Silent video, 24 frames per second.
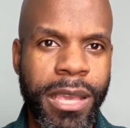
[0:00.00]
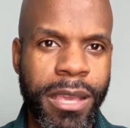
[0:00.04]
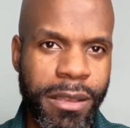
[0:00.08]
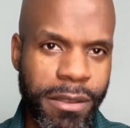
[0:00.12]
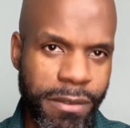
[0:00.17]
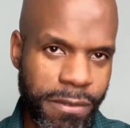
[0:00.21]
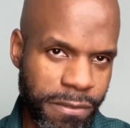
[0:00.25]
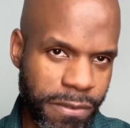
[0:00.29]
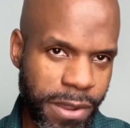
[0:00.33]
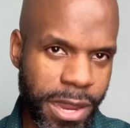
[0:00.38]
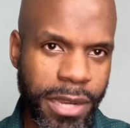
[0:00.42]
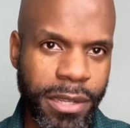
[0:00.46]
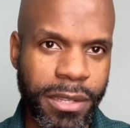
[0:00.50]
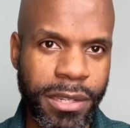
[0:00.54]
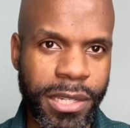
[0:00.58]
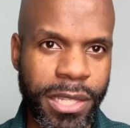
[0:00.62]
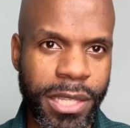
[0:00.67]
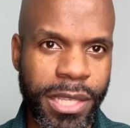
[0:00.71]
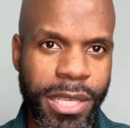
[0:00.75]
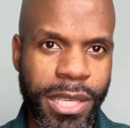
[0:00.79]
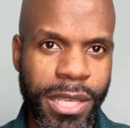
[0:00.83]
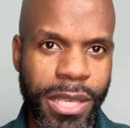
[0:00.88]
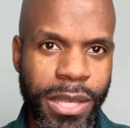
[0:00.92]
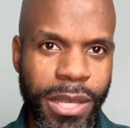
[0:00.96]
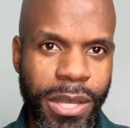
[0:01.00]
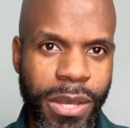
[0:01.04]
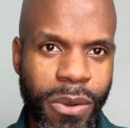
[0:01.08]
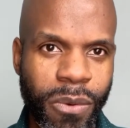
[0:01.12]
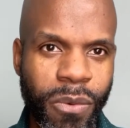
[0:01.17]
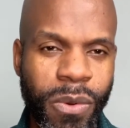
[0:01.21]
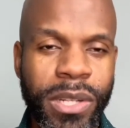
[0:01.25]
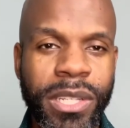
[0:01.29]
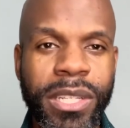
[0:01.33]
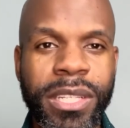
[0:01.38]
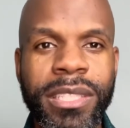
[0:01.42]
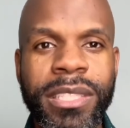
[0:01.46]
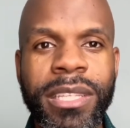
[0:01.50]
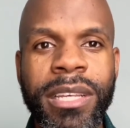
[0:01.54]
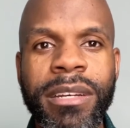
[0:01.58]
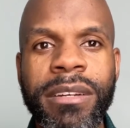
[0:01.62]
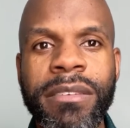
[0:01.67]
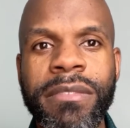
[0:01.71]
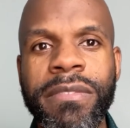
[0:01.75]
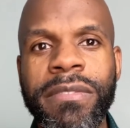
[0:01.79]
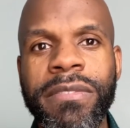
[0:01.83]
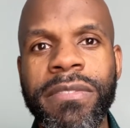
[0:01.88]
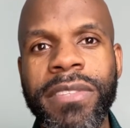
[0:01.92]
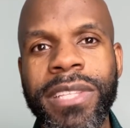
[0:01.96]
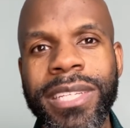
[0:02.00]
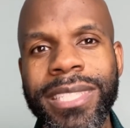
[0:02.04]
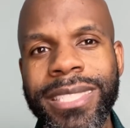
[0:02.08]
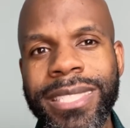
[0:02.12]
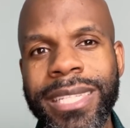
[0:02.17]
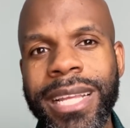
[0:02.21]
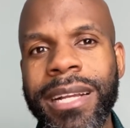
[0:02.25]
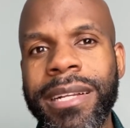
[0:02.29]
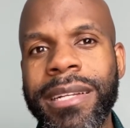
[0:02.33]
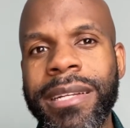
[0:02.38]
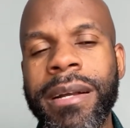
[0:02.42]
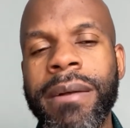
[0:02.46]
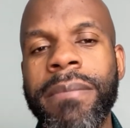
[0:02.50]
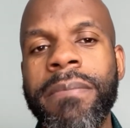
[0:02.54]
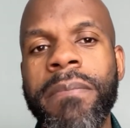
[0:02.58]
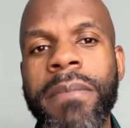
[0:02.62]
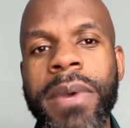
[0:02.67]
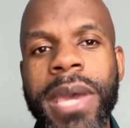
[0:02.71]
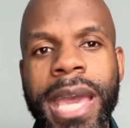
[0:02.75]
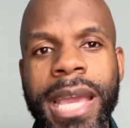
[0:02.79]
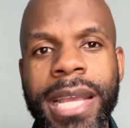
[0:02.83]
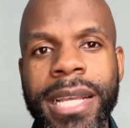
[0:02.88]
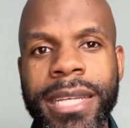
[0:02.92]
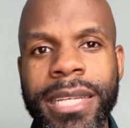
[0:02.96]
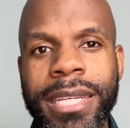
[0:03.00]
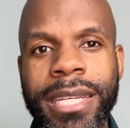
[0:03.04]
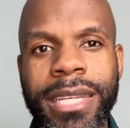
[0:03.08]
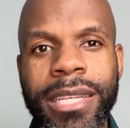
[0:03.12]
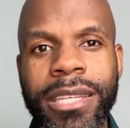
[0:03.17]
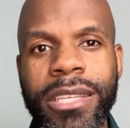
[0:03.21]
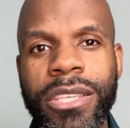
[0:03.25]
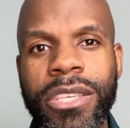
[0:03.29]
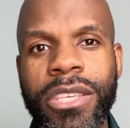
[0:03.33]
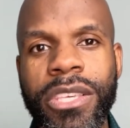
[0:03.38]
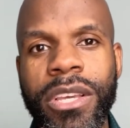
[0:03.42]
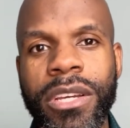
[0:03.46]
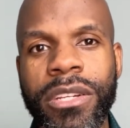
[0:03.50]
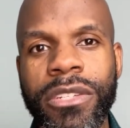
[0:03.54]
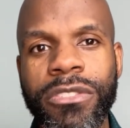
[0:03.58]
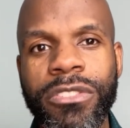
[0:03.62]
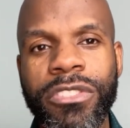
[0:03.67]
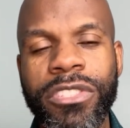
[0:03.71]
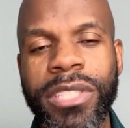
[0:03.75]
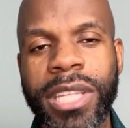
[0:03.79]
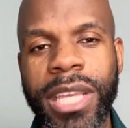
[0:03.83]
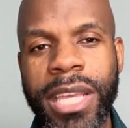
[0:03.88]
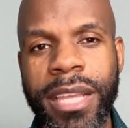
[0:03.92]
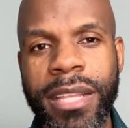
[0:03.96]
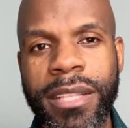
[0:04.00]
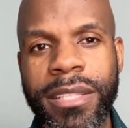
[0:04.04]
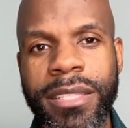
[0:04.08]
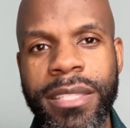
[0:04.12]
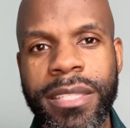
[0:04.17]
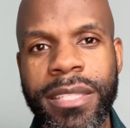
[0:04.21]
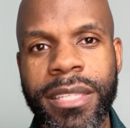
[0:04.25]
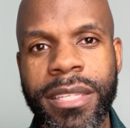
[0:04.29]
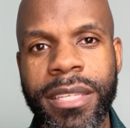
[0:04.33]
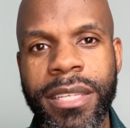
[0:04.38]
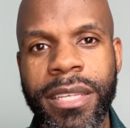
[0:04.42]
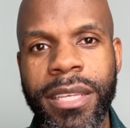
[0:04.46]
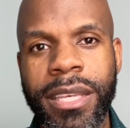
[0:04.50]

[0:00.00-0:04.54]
Finally, when the dove does not come back, he understands